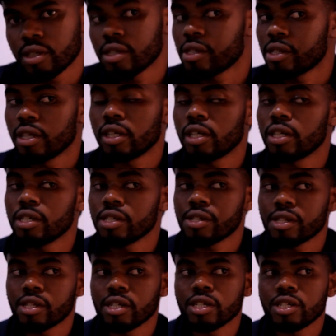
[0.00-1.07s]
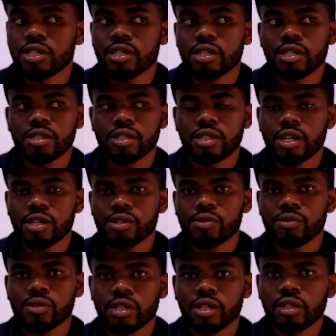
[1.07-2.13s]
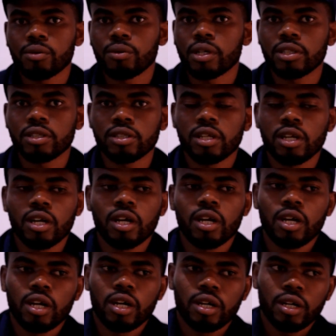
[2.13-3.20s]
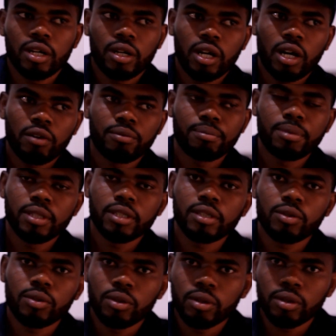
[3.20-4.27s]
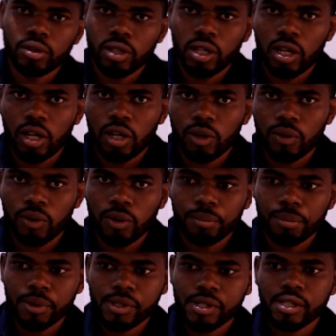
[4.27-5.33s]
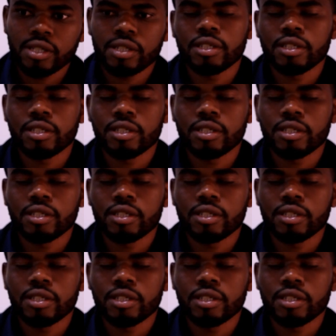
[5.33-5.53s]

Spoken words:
The second stage is just to take what have been composted